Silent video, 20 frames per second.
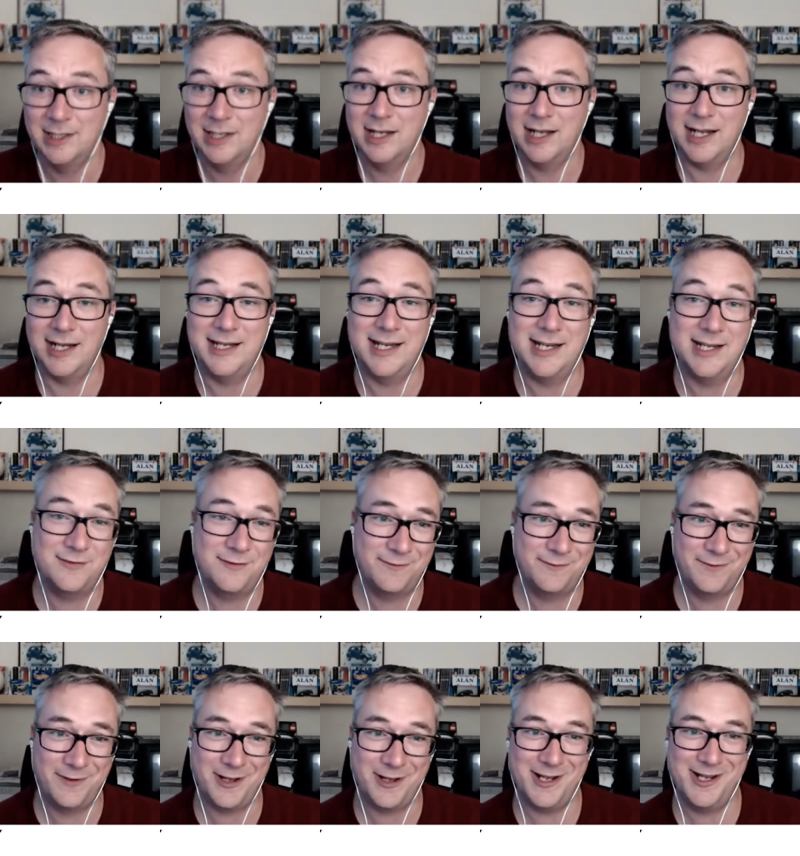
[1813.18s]
in his
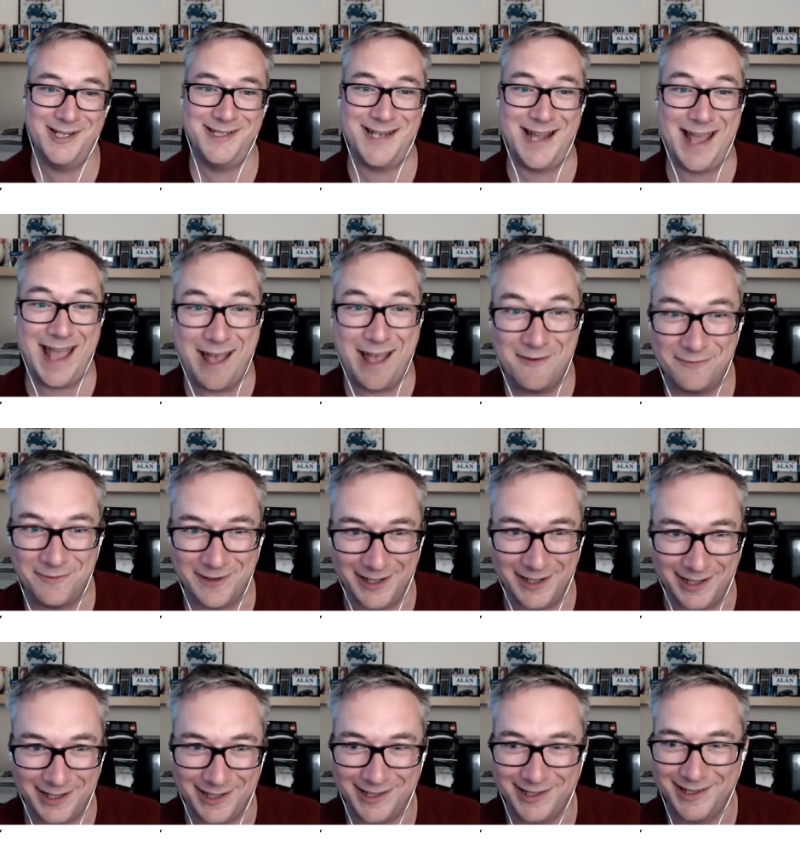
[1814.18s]
first
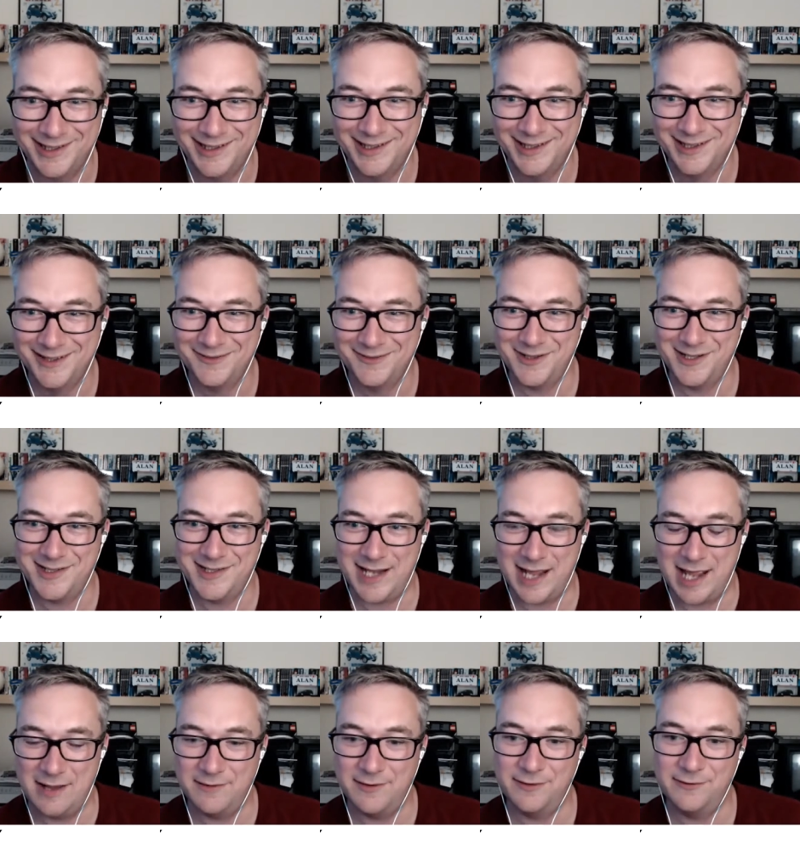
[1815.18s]
ever
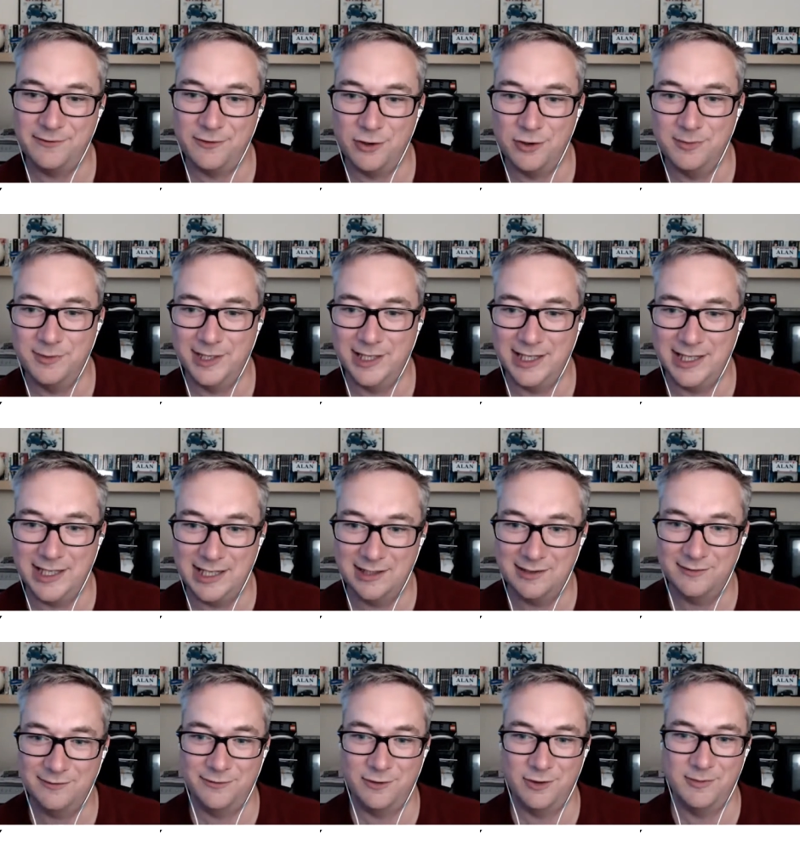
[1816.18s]
Formula
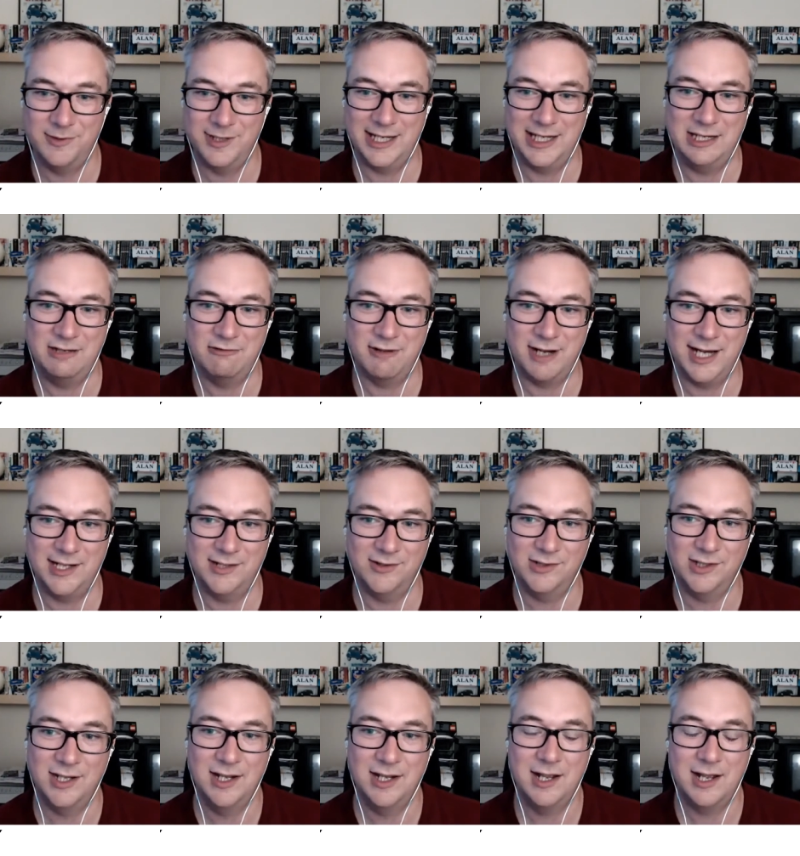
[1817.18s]
E race,
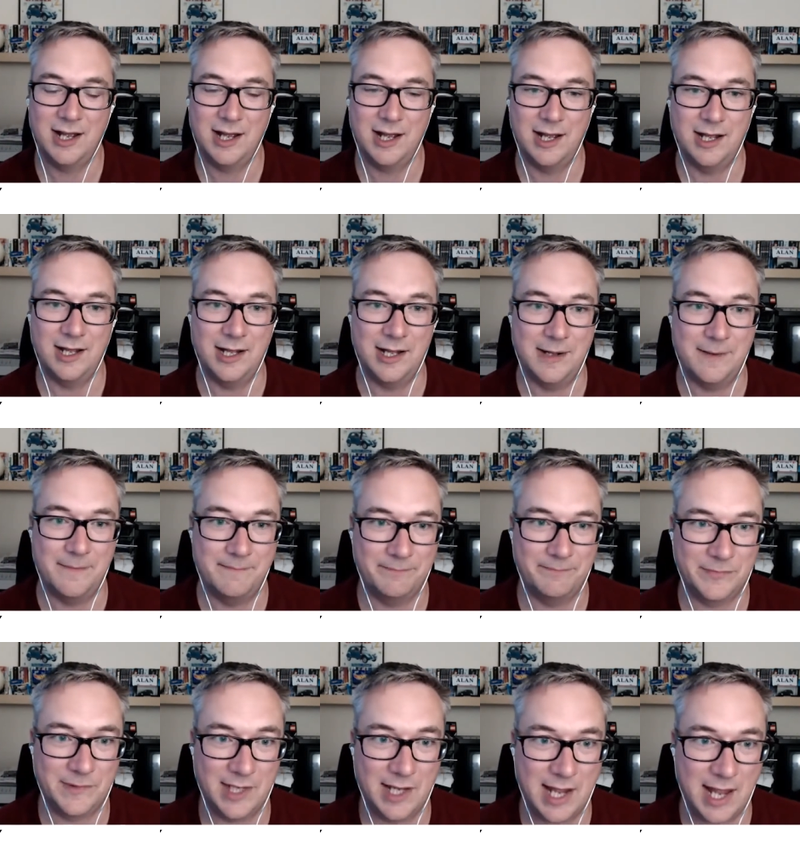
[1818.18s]

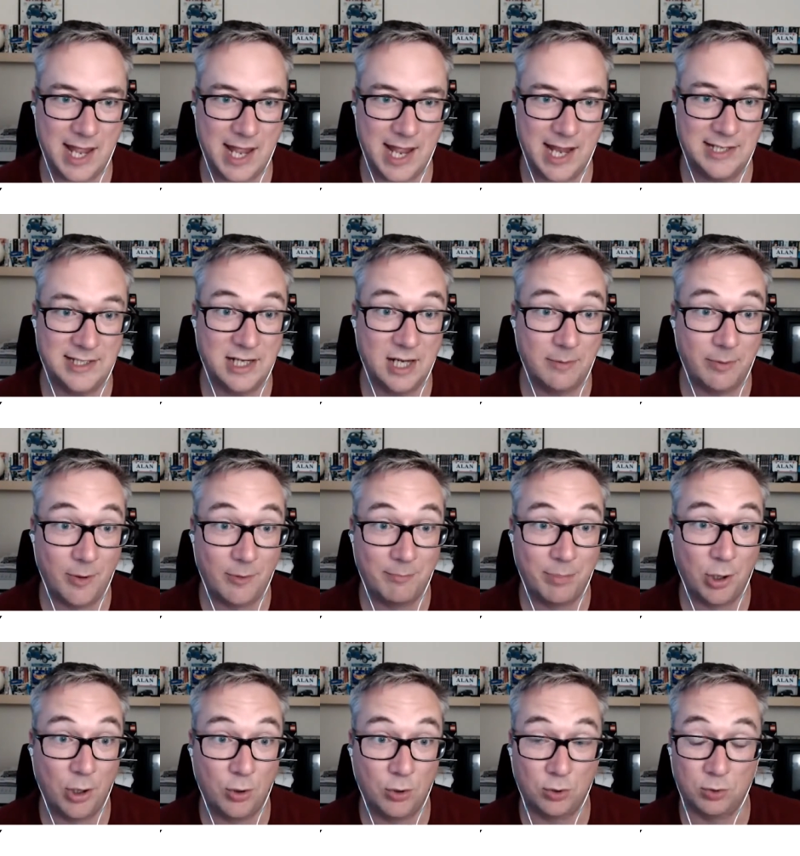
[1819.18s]
ending up on
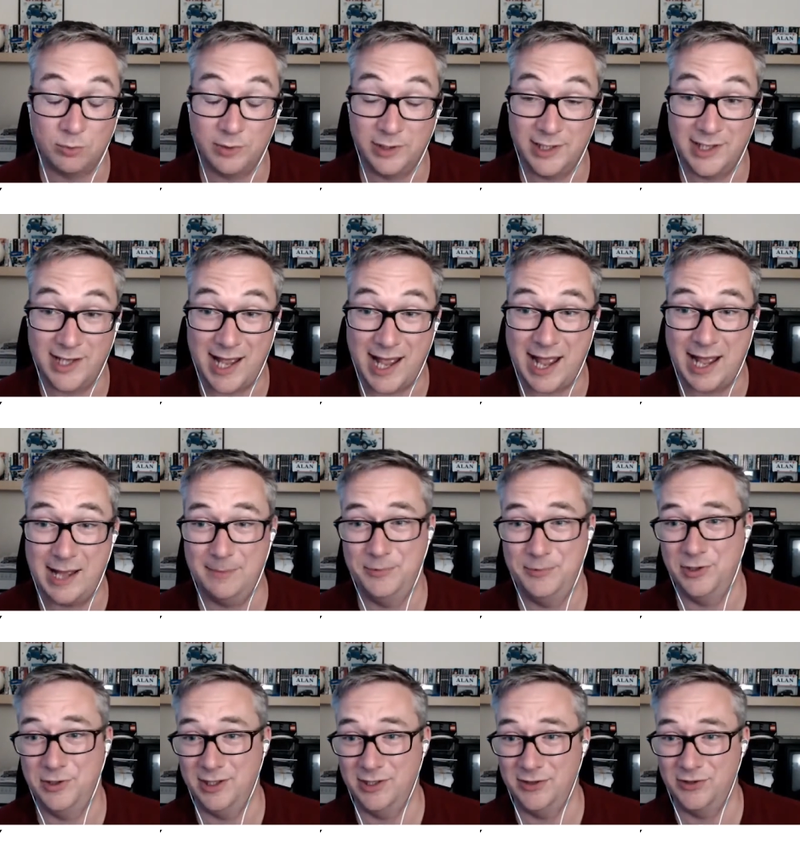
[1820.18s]
pole with an
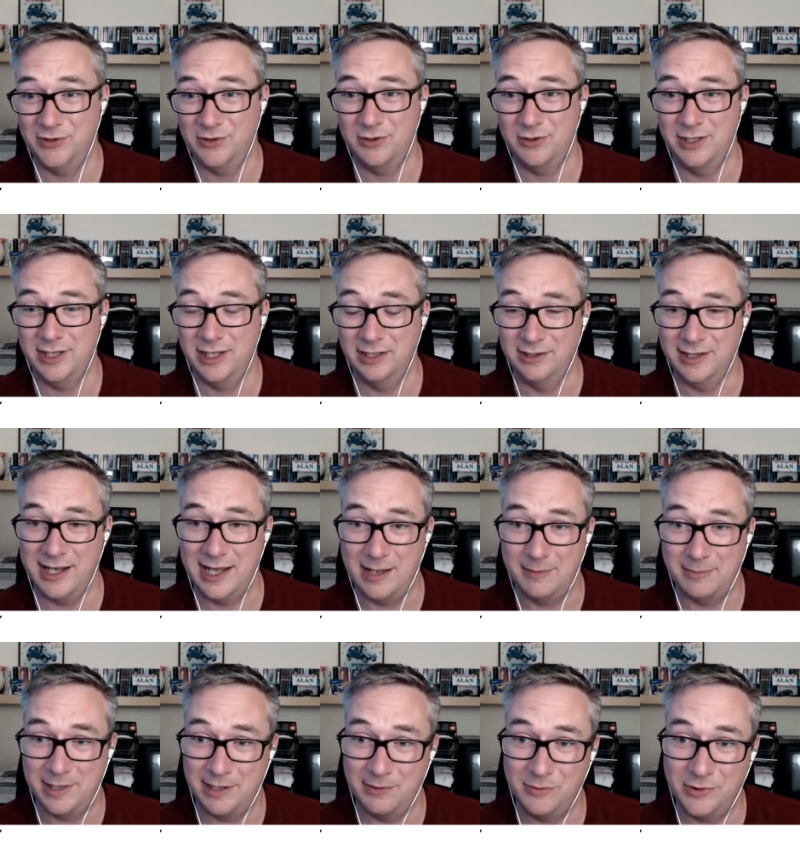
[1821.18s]
absolutely stonking
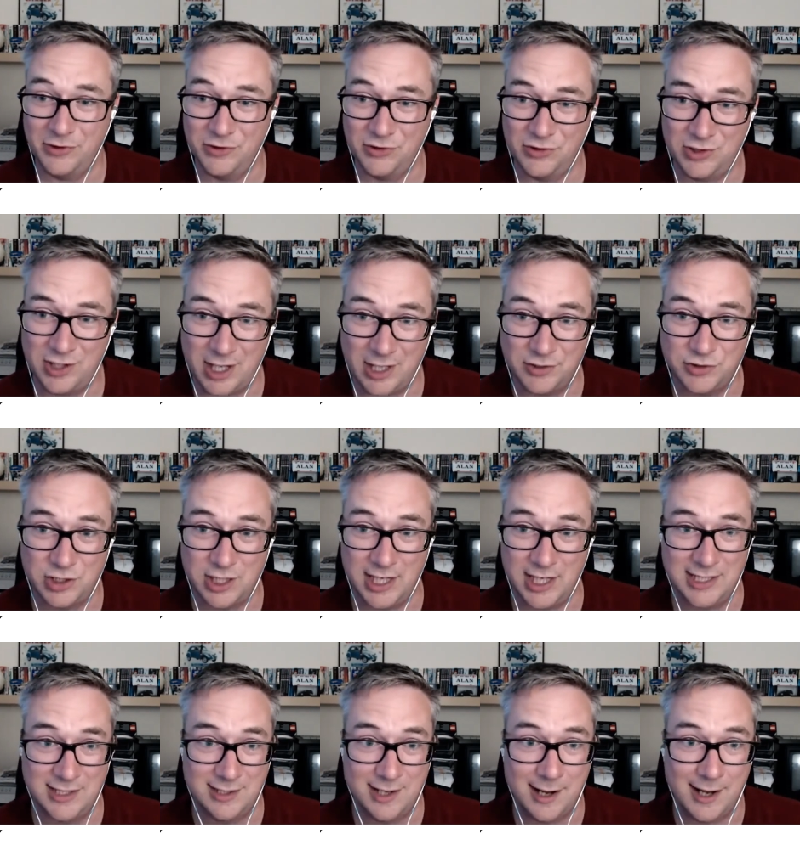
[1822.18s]
lap. It was such
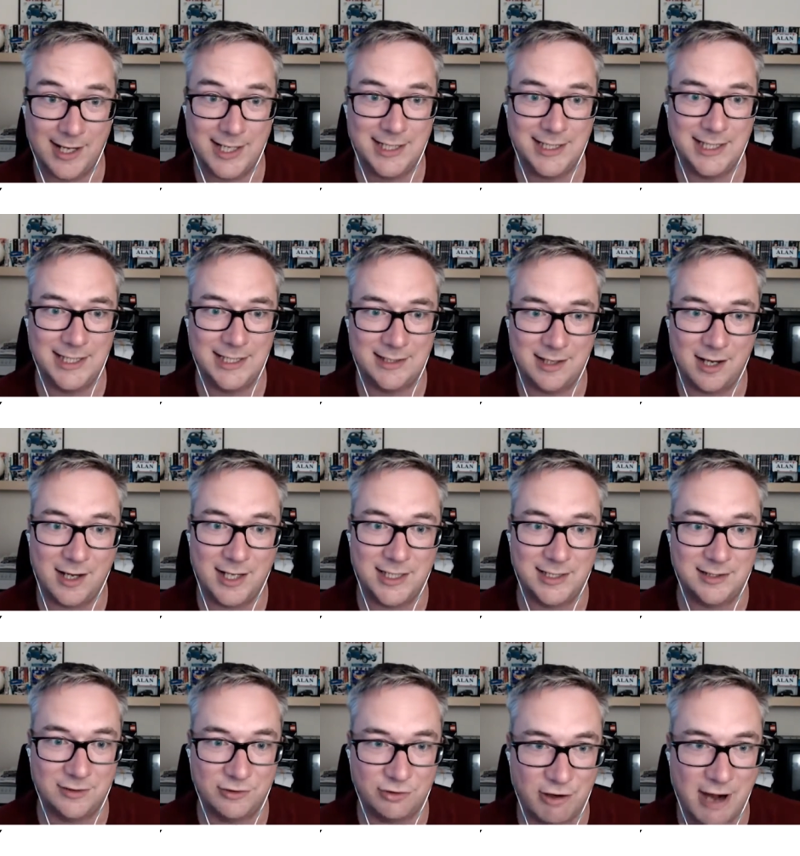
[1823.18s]
a tiny,
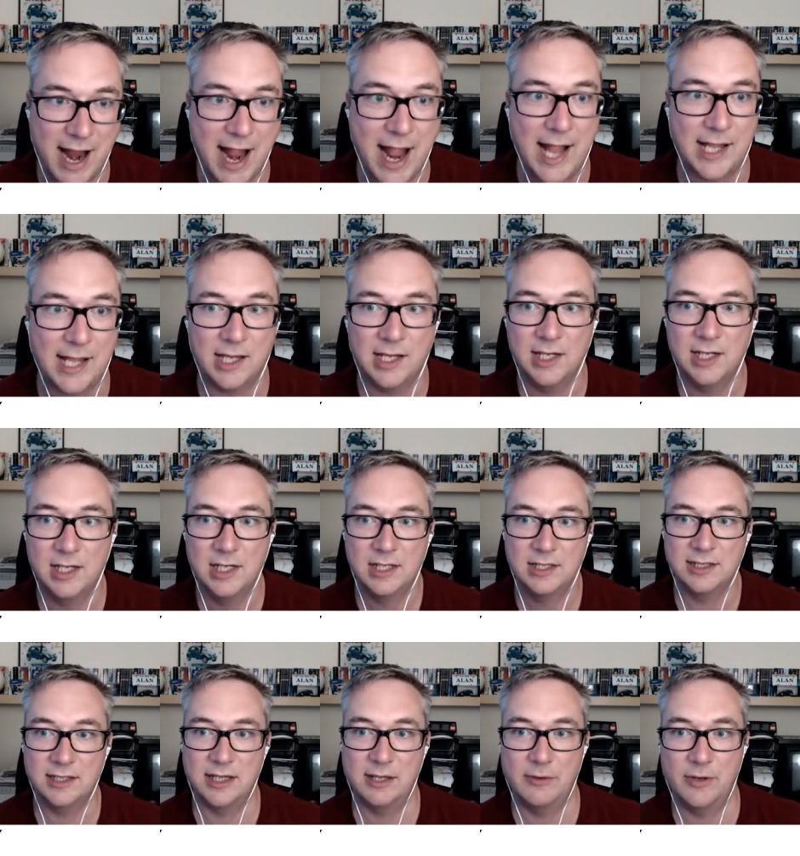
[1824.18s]
tight track
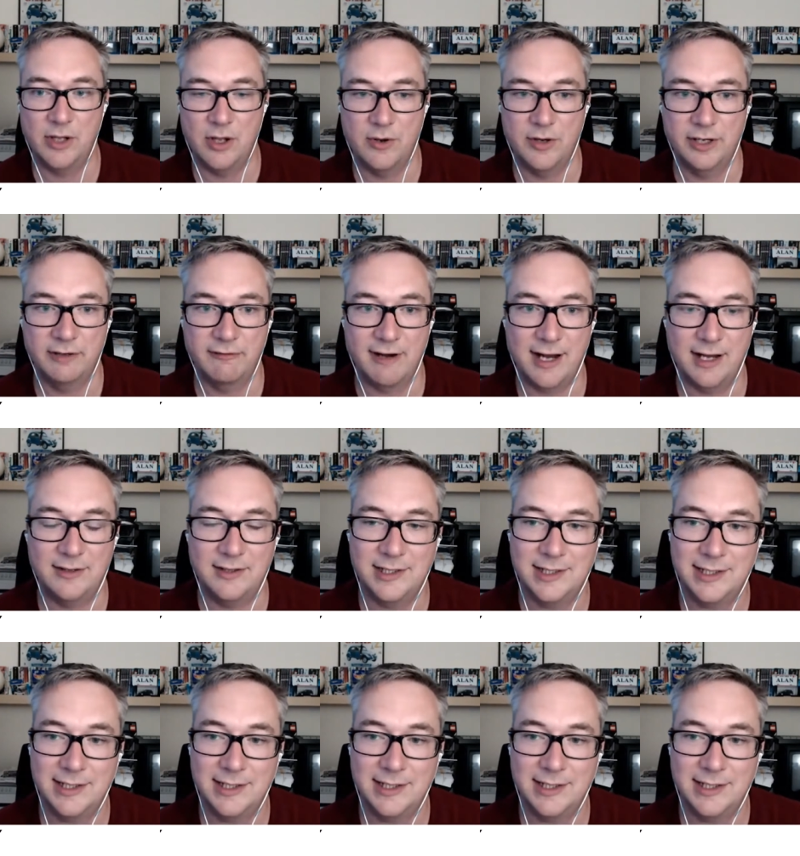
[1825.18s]
that they were going around.